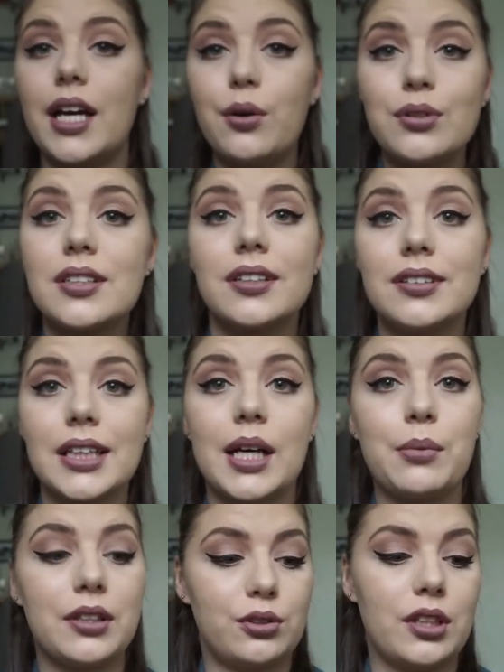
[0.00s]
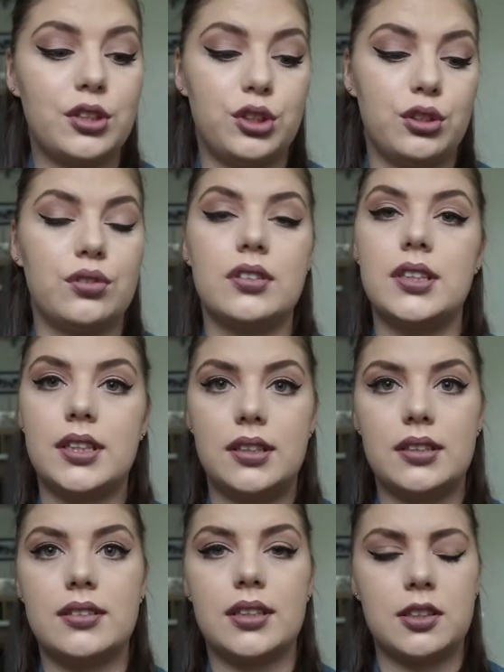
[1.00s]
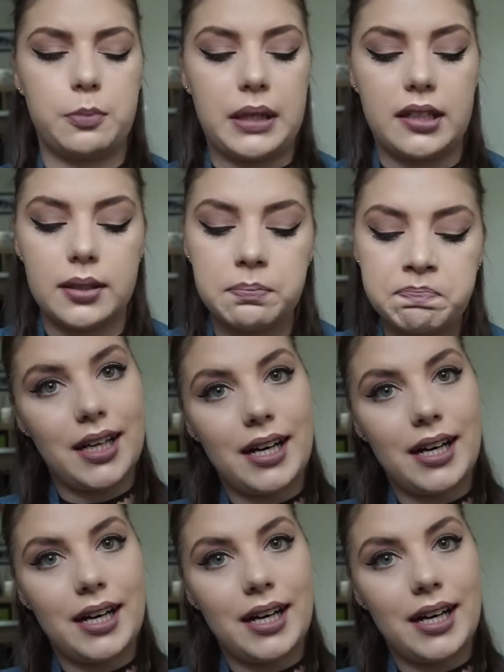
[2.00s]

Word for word: Every single time I try to use it, it is expanding.